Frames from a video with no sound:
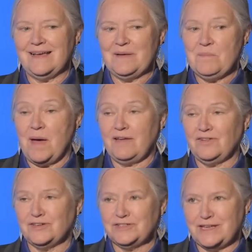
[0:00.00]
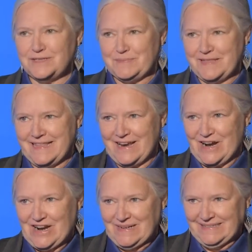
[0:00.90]
my first husband
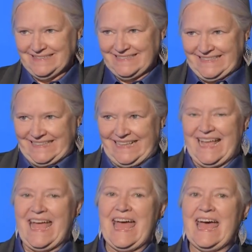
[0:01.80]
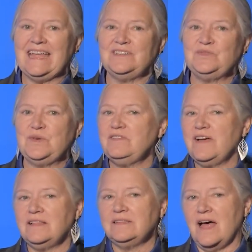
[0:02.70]
there. And we
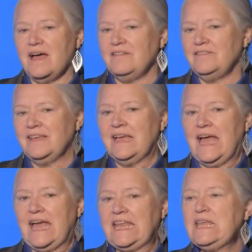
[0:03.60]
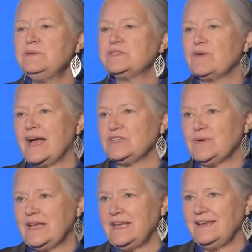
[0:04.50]
fell in love, and he was
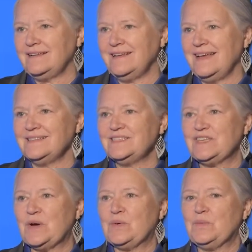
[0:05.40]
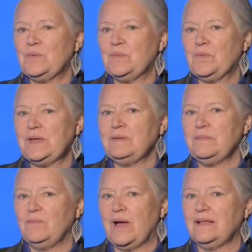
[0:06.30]
graduating, and so we
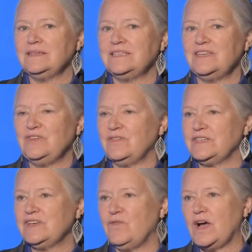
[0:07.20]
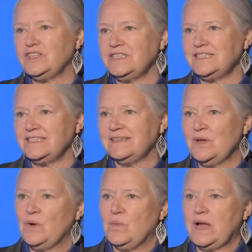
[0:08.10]
went to University of Washington,
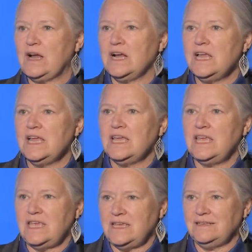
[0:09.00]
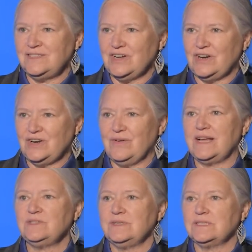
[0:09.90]
where he started
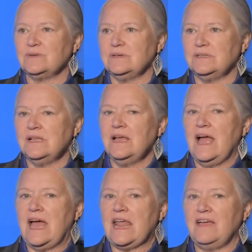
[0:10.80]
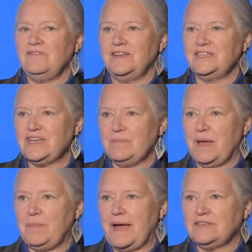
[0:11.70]
graduate school, and I finished up
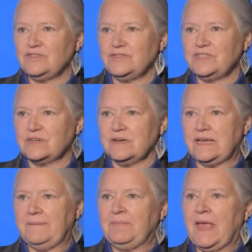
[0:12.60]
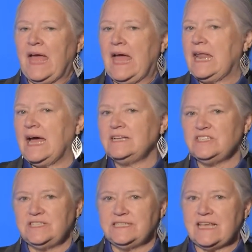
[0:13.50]
my bachelor's degree. And I
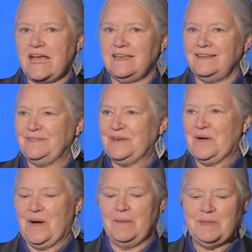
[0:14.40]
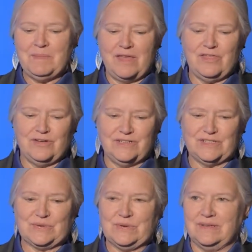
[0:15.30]
just decided, you know, I'm in my 3rd
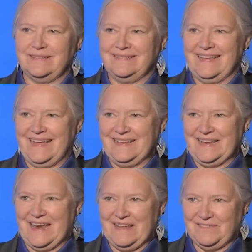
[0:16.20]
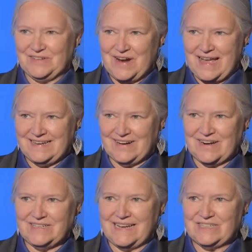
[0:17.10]
school, and I've tried
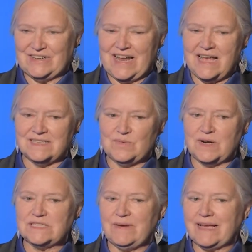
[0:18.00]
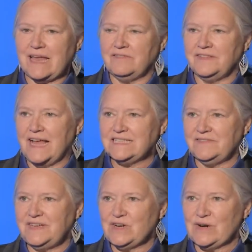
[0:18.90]
architecture, and it hasn't worked, so I got a
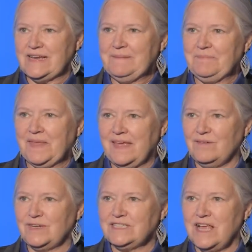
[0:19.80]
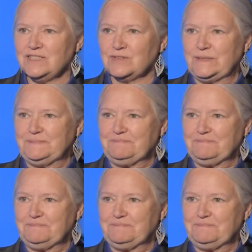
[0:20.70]
philosophy degree and went to law school.